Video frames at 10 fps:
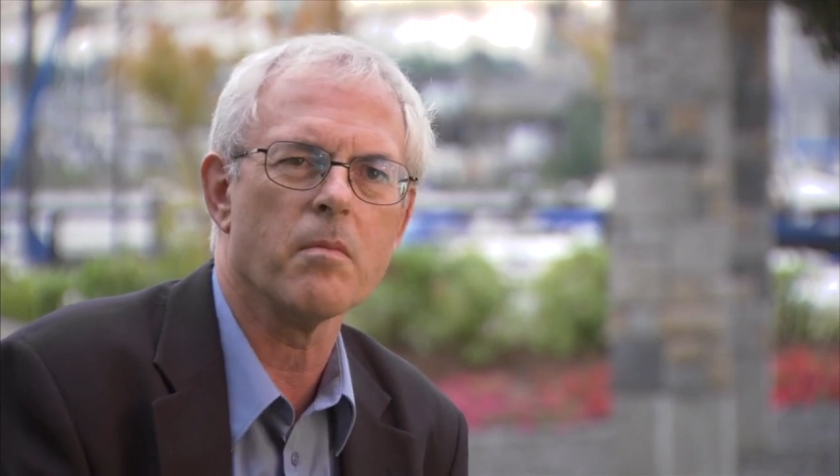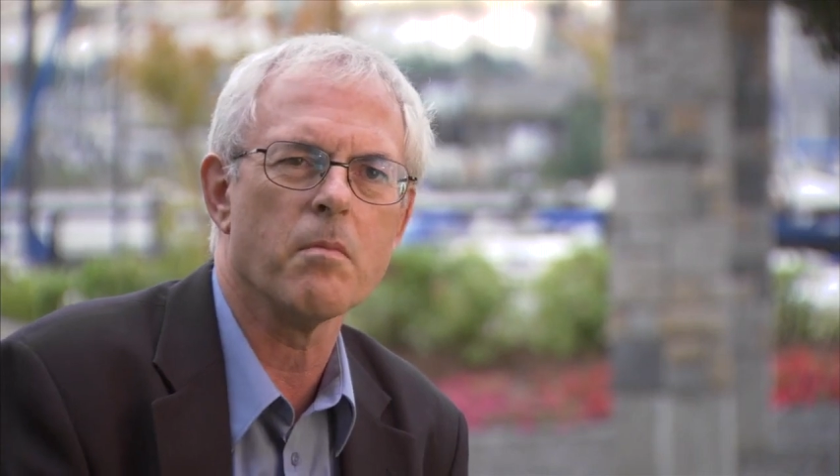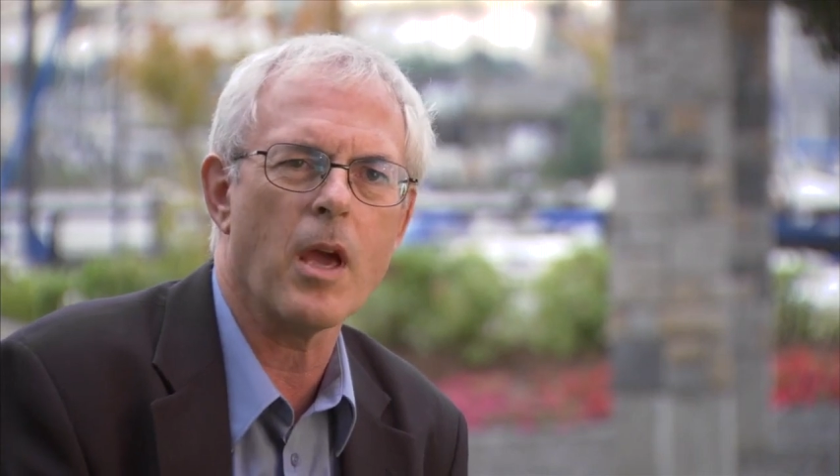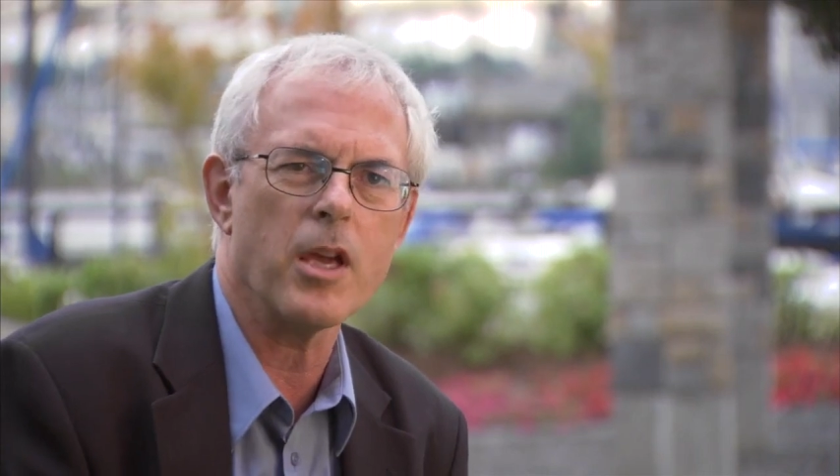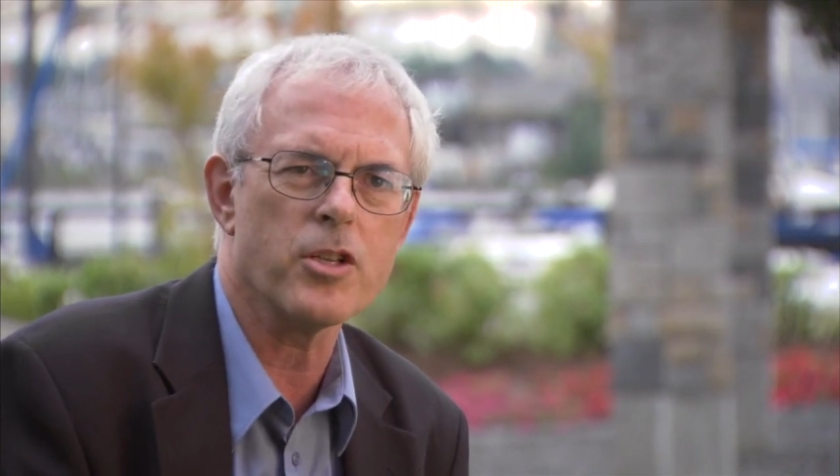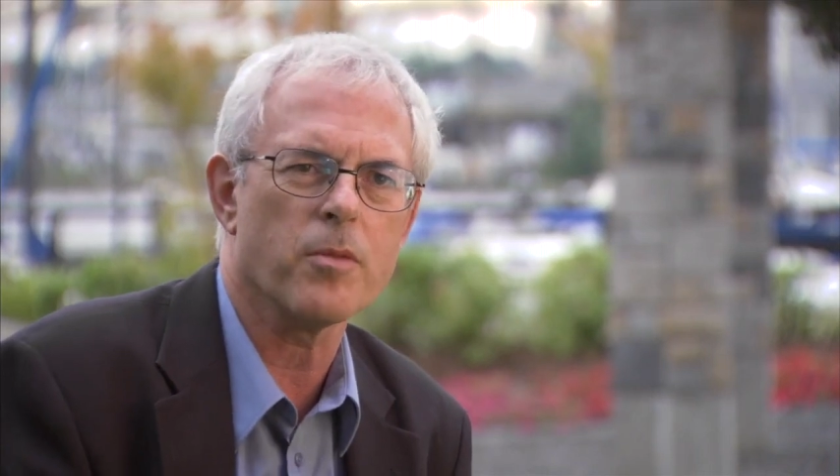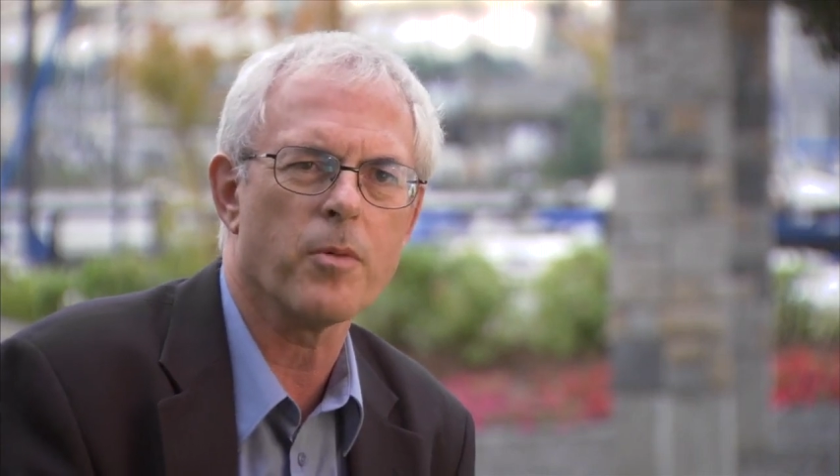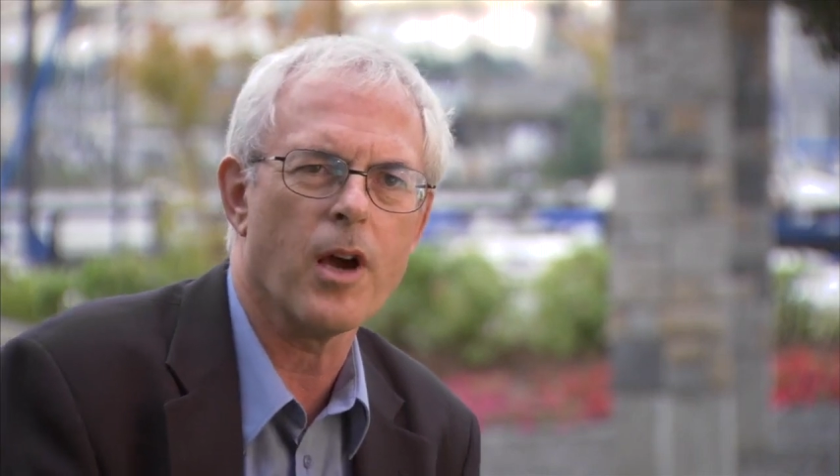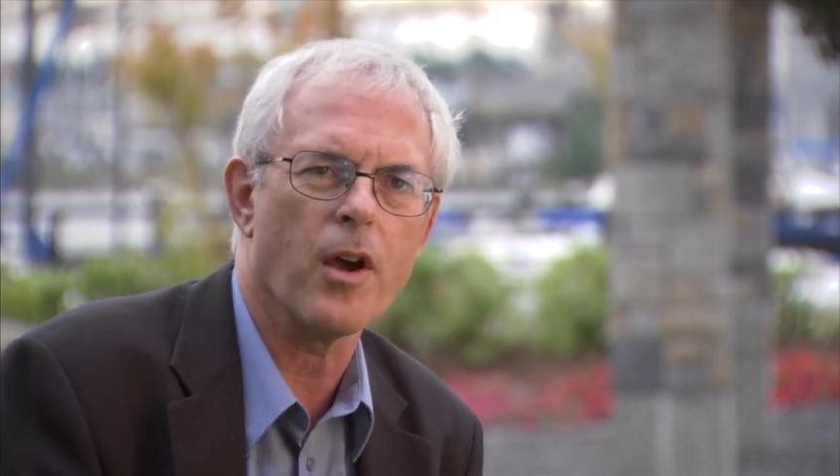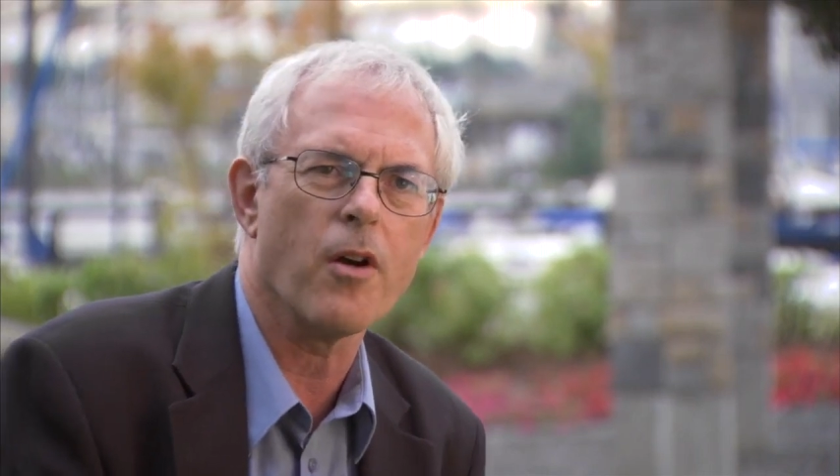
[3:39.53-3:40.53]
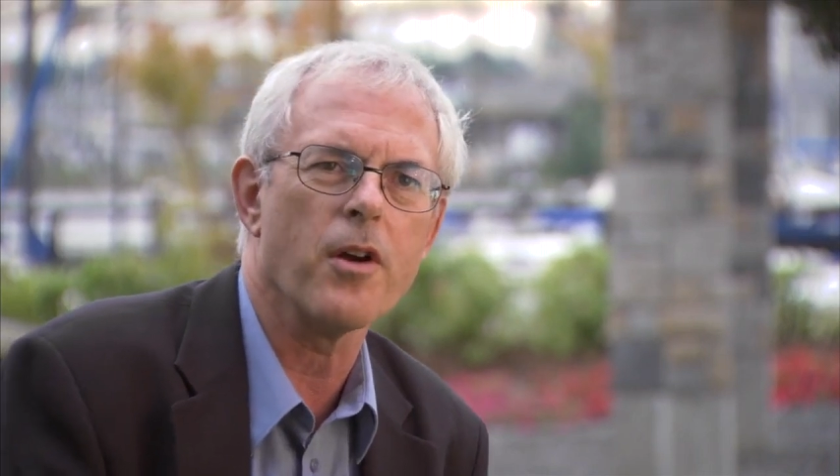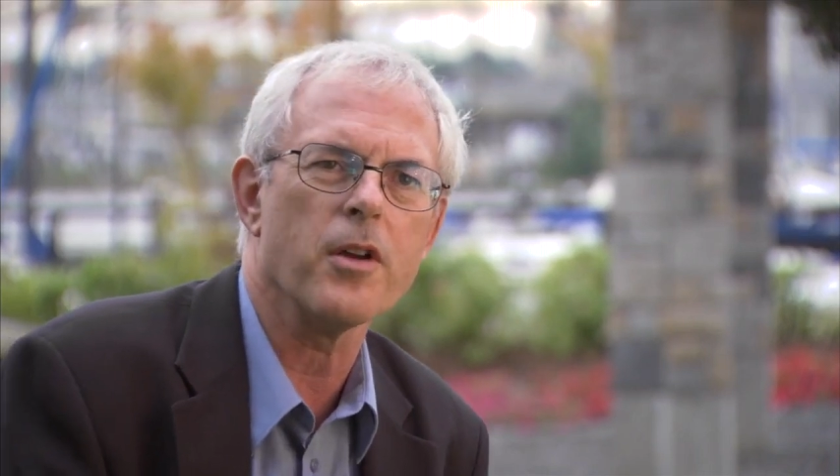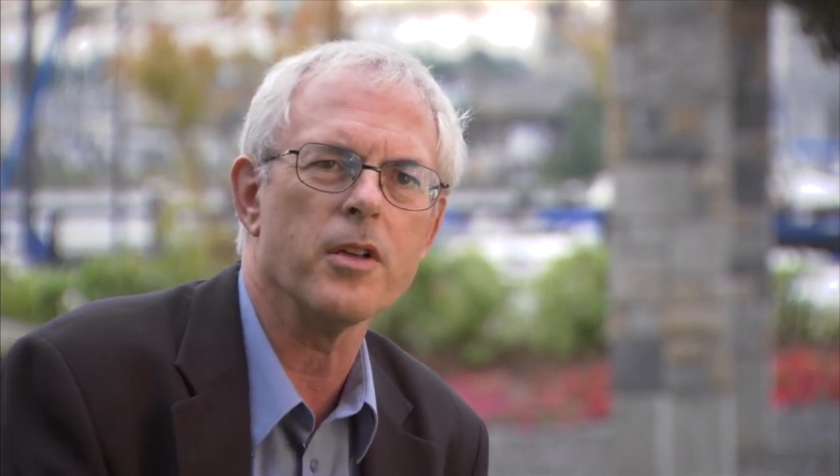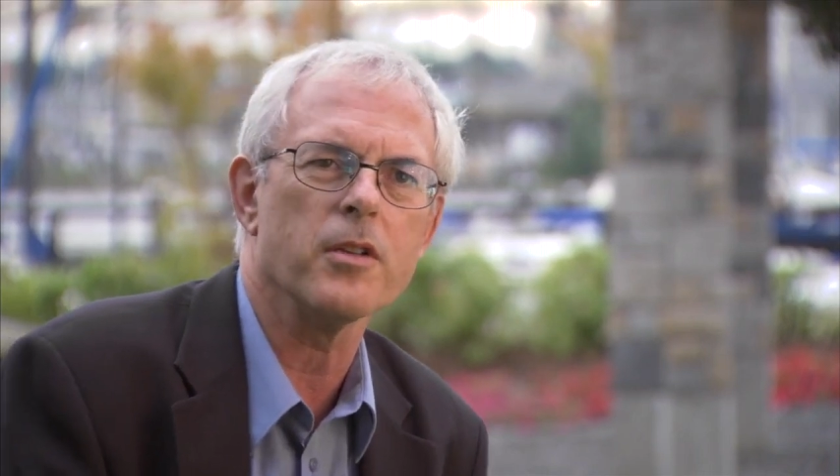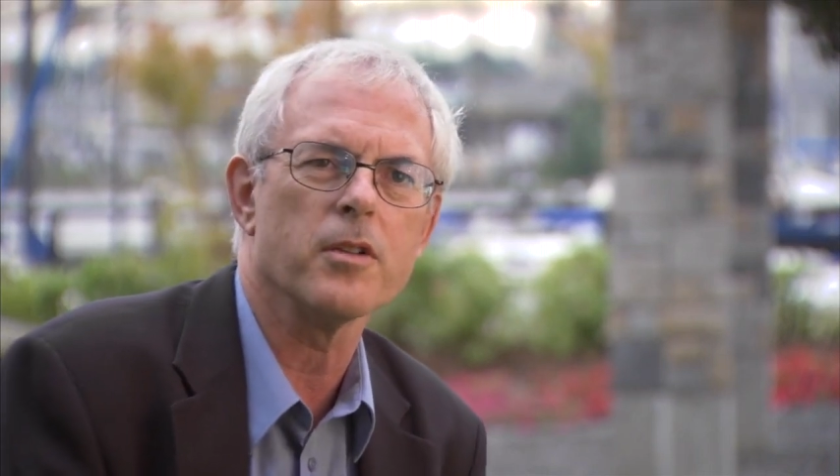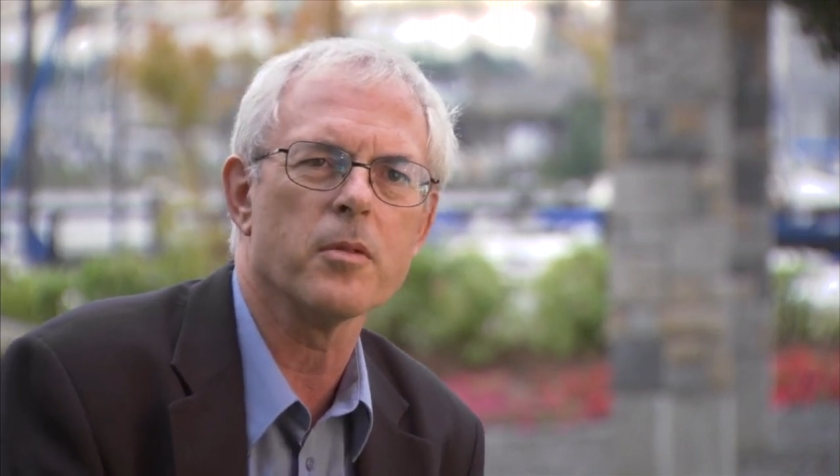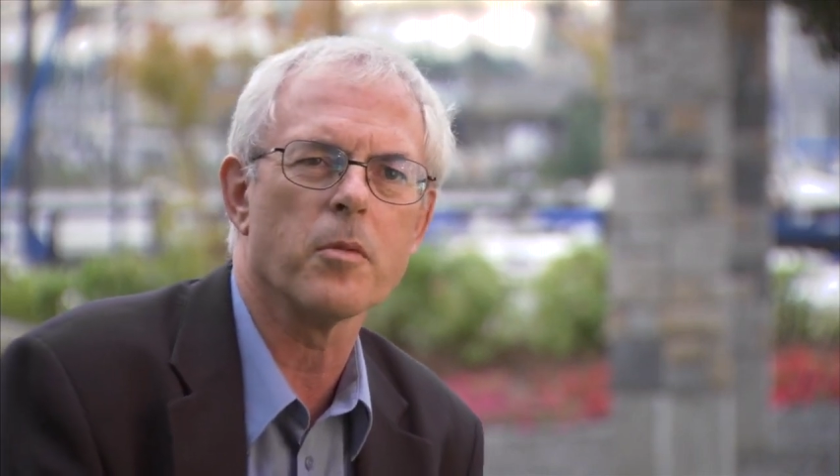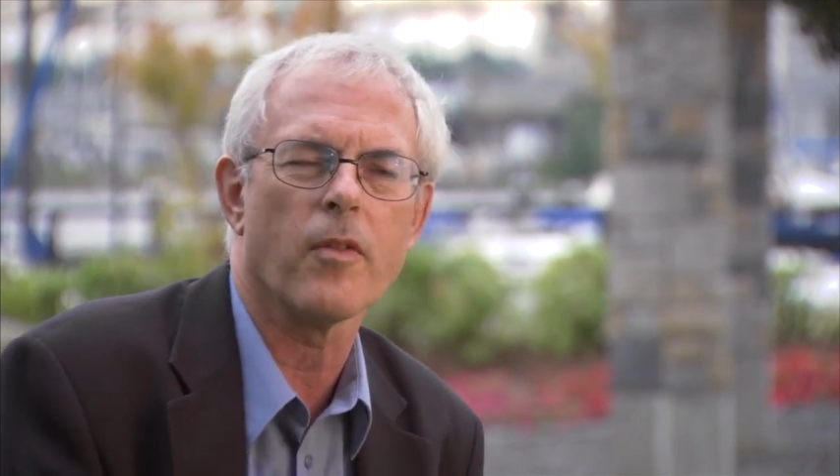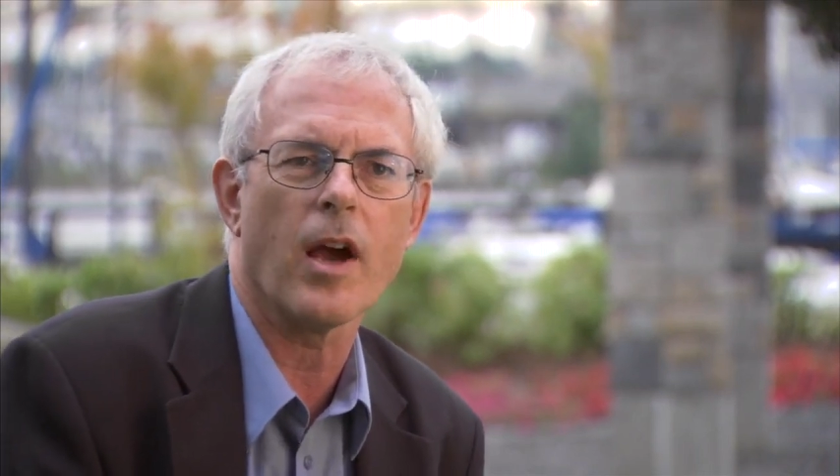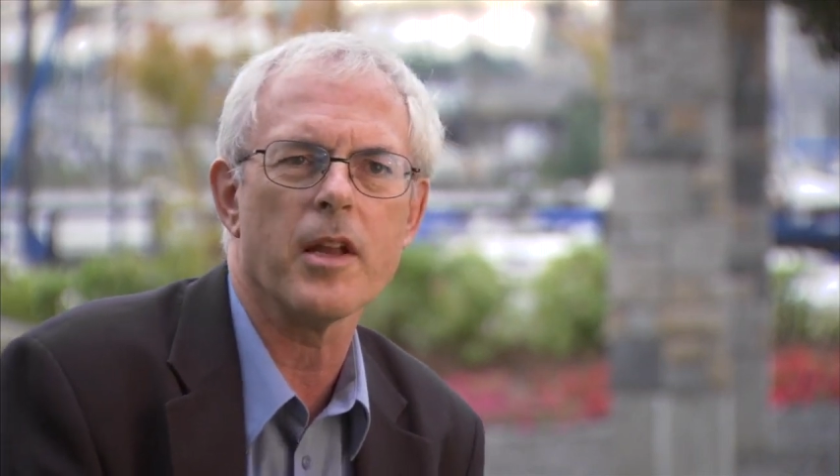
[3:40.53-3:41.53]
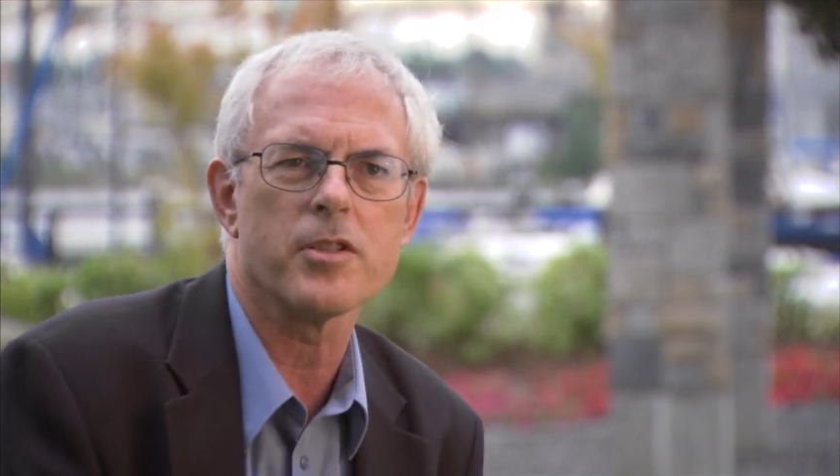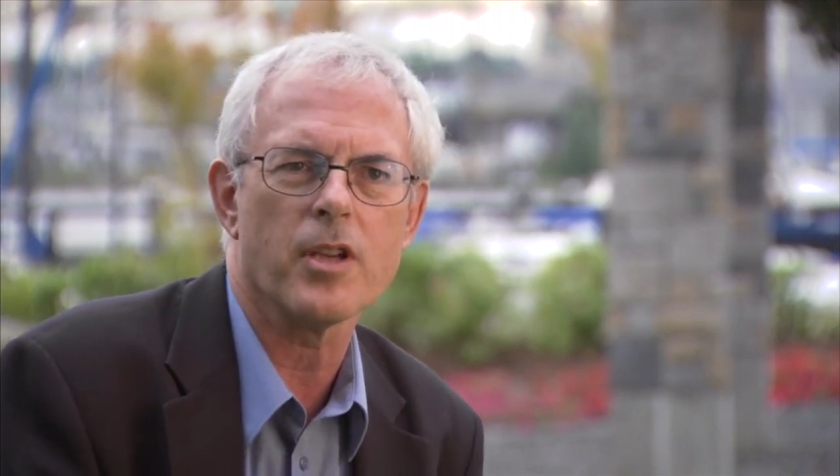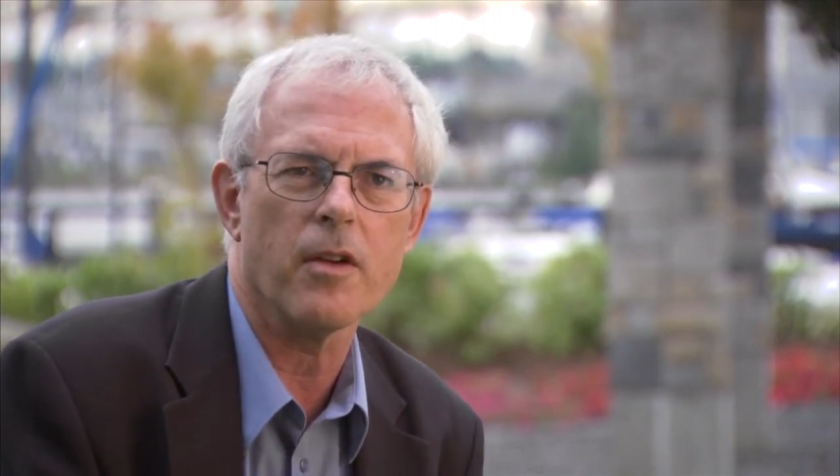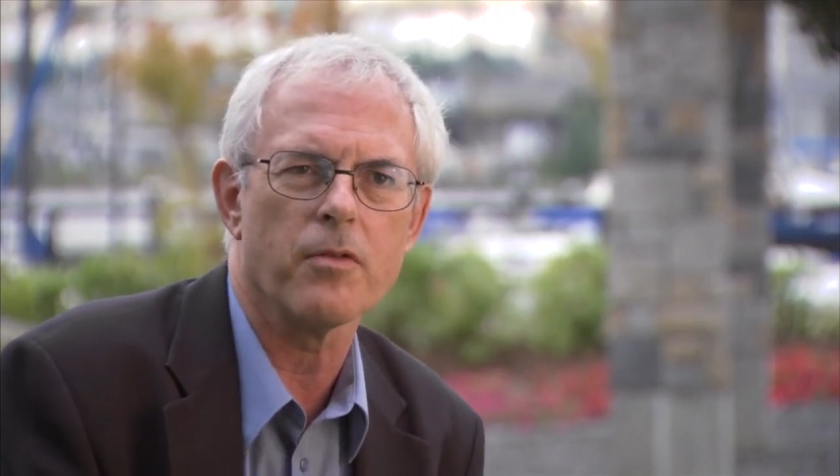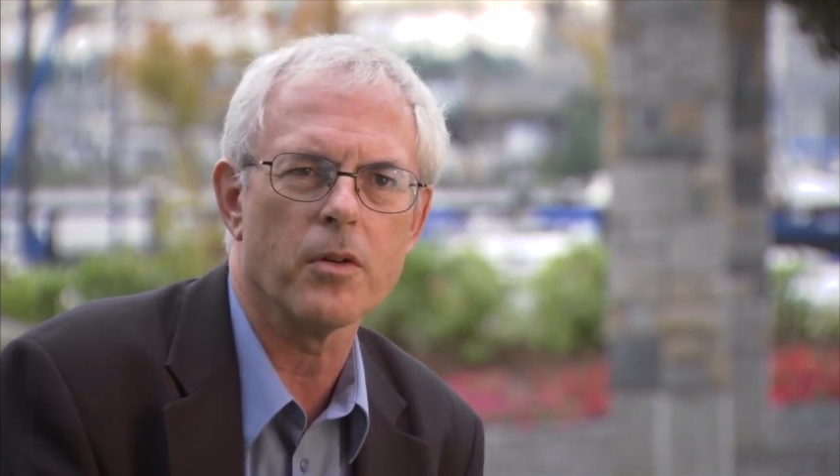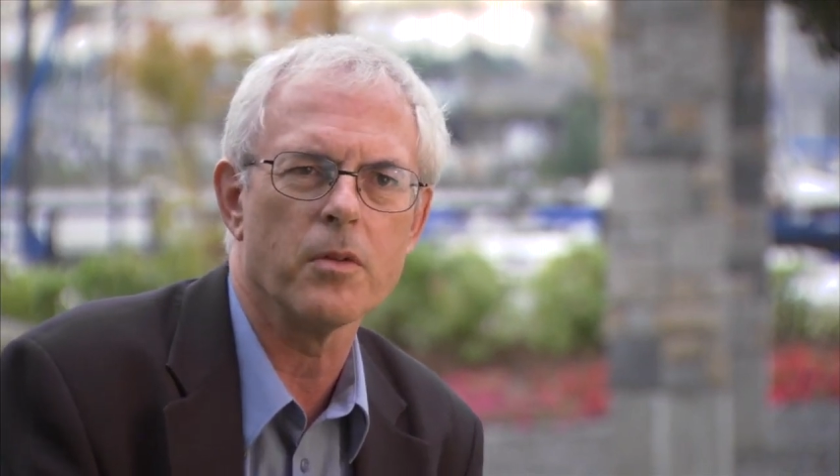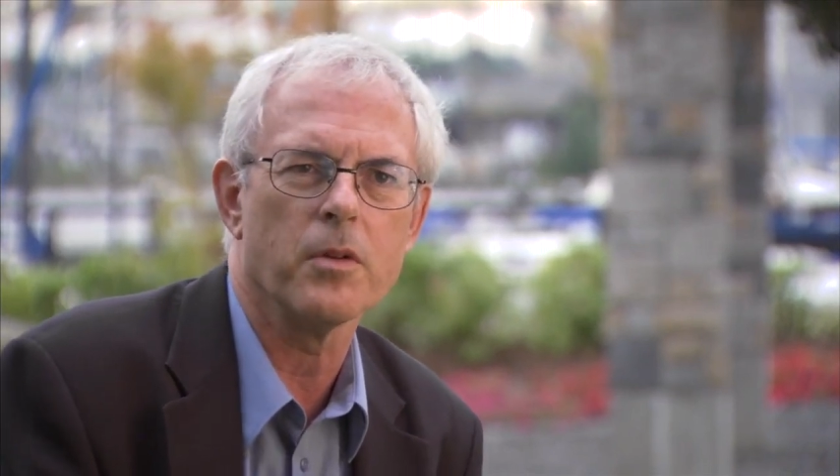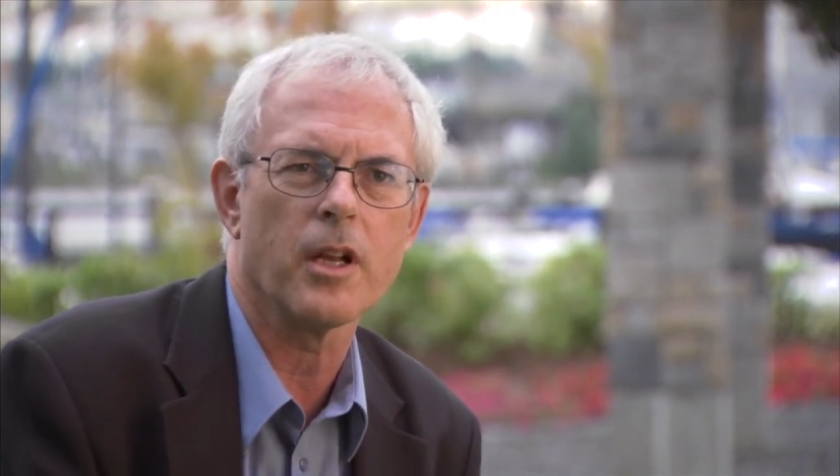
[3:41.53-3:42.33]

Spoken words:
major priority to provide a safe route.